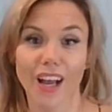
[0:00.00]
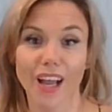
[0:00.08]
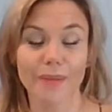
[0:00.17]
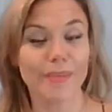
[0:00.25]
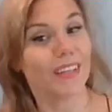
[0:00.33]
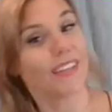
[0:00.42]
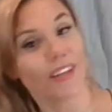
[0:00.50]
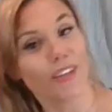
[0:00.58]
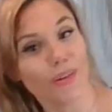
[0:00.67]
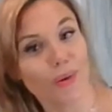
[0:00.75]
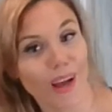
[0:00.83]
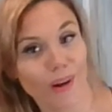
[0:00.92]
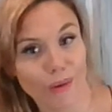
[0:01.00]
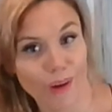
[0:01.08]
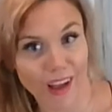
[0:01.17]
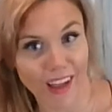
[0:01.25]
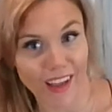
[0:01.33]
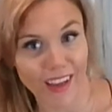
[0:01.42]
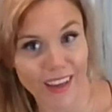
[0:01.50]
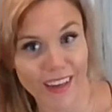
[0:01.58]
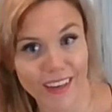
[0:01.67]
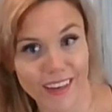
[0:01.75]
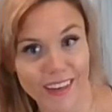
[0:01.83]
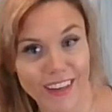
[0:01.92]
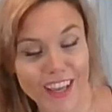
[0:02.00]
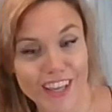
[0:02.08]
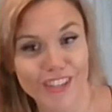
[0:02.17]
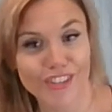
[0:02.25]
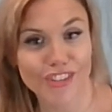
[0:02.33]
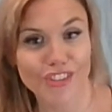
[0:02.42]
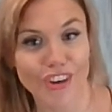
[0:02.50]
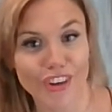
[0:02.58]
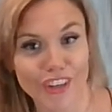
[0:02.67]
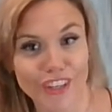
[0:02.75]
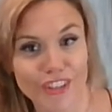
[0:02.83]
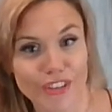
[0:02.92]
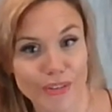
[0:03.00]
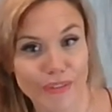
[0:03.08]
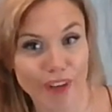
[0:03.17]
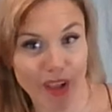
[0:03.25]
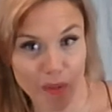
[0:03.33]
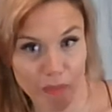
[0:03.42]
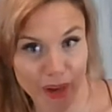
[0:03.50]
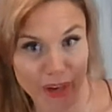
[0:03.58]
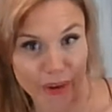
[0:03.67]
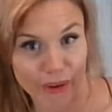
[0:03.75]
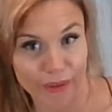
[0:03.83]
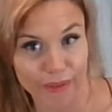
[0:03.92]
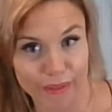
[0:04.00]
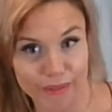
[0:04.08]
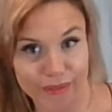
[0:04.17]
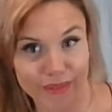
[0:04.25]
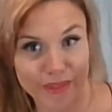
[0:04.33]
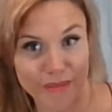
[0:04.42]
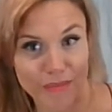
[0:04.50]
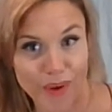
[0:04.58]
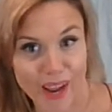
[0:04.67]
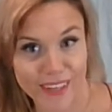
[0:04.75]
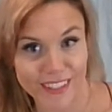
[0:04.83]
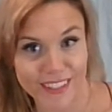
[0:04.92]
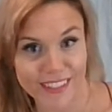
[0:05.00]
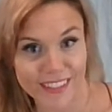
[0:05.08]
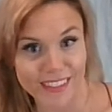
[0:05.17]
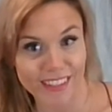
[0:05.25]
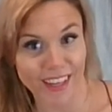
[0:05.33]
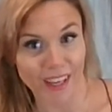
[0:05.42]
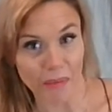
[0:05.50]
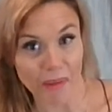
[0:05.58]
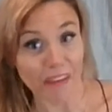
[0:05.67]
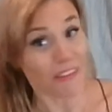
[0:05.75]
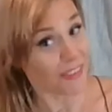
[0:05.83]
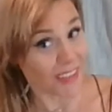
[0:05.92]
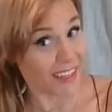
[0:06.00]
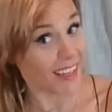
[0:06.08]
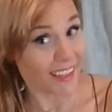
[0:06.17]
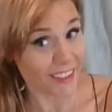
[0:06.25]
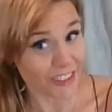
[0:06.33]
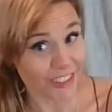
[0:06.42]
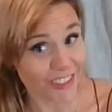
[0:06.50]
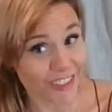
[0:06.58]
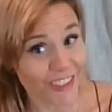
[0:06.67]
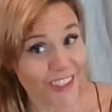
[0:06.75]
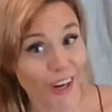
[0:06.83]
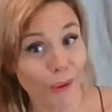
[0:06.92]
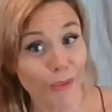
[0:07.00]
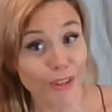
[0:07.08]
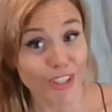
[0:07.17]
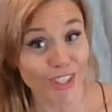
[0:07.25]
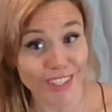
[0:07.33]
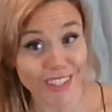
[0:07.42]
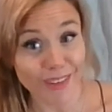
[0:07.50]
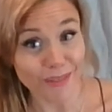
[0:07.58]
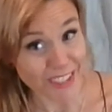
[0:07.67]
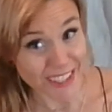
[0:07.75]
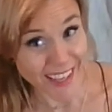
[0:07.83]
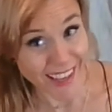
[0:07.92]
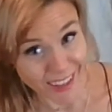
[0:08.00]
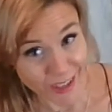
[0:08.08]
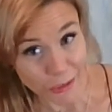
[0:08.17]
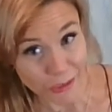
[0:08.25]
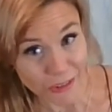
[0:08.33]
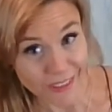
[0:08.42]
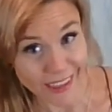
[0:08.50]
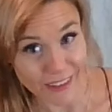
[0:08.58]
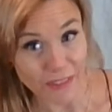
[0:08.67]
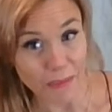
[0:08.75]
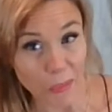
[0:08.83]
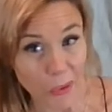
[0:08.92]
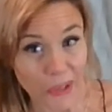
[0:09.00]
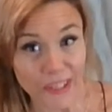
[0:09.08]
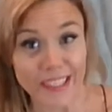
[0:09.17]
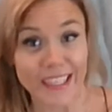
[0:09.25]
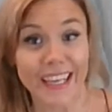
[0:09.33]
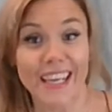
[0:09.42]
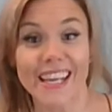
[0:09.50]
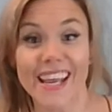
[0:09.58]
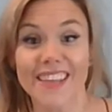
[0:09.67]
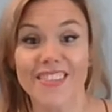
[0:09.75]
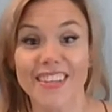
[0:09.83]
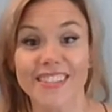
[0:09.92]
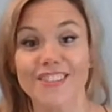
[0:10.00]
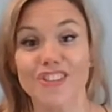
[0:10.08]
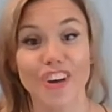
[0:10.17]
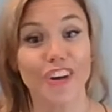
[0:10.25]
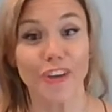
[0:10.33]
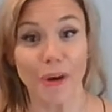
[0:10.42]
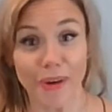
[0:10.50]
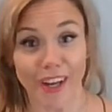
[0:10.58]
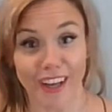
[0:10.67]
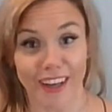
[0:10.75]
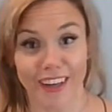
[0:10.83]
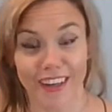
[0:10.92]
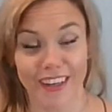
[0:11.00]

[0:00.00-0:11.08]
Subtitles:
I'm going to tell you how I started to develop my own practice. I found a niche, which is kind of cool and kind of important, and that's chair yoga.